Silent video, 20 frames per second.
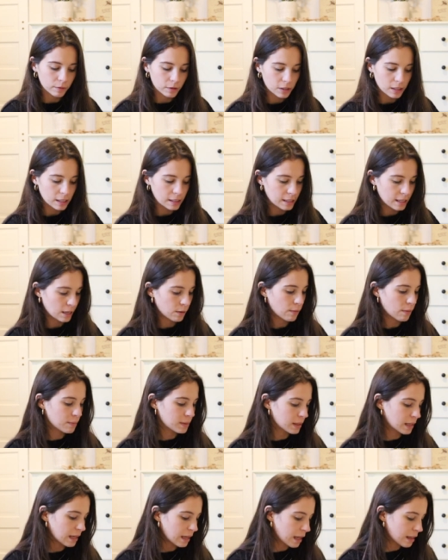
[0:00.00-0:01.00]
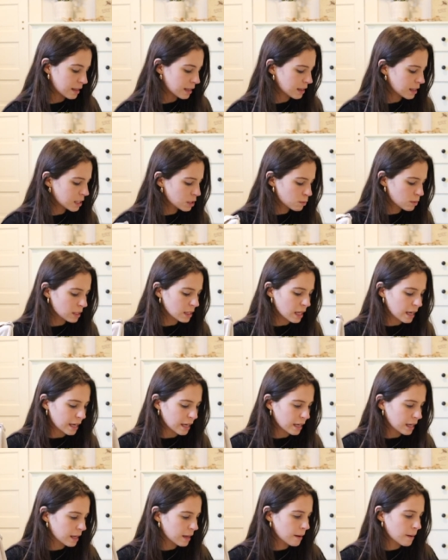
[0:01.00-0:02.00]
oversized anyway, but they, I think these were
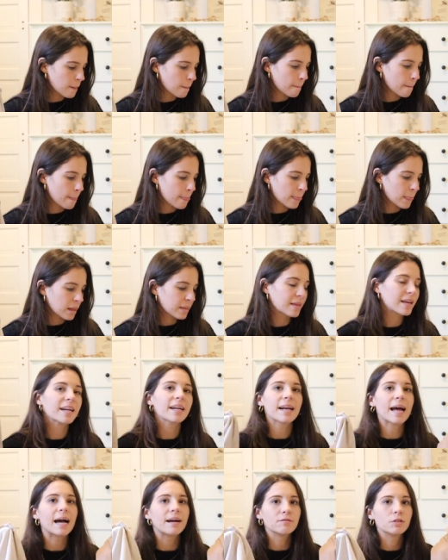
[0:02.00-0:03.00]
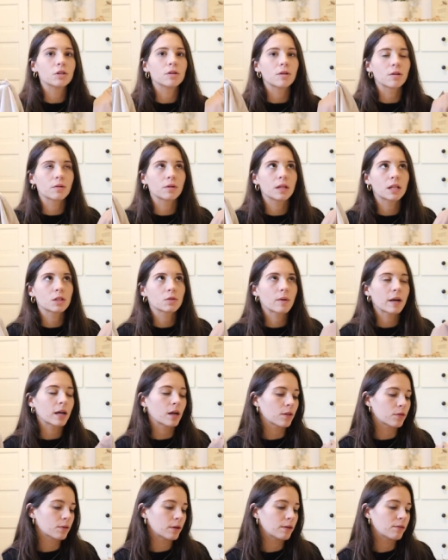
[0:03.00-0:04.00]
like, they didn't have two to three, that's why I
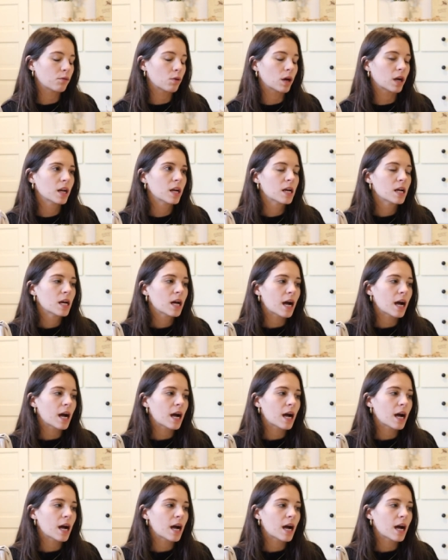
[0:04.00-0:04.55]
got three to four.